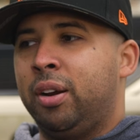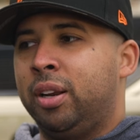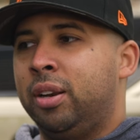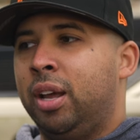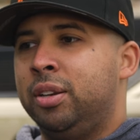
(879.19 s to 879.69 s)

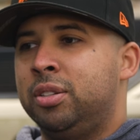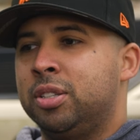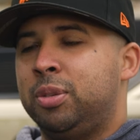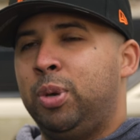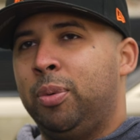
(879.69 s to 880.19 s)
and
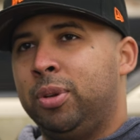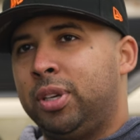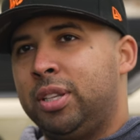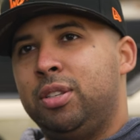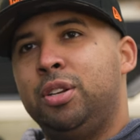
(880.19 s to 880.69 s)
just to be able to
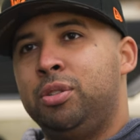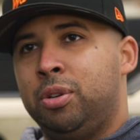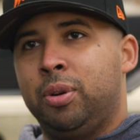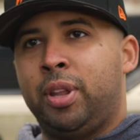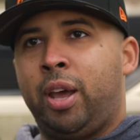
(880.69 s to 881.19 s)
continue
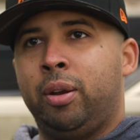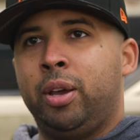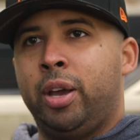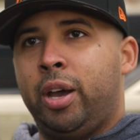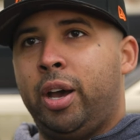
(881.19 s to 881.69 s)
doing that
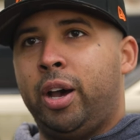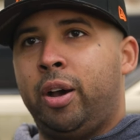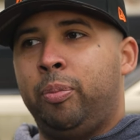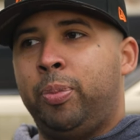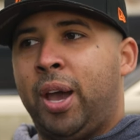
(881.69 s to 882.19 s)

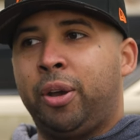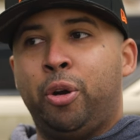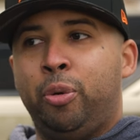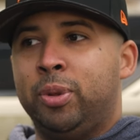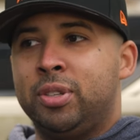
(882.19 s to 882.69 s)
back
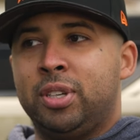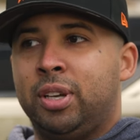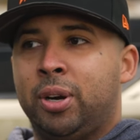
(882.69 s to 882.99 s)
home in the city